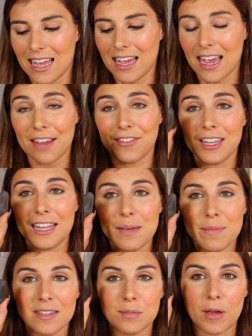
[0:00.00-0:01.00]
Uh, I have
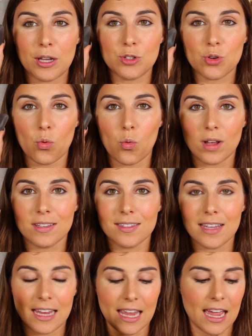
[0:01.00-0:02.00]
cleaned my sponge
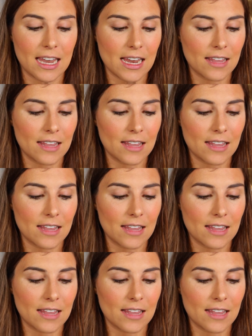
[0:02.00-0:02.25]
once again.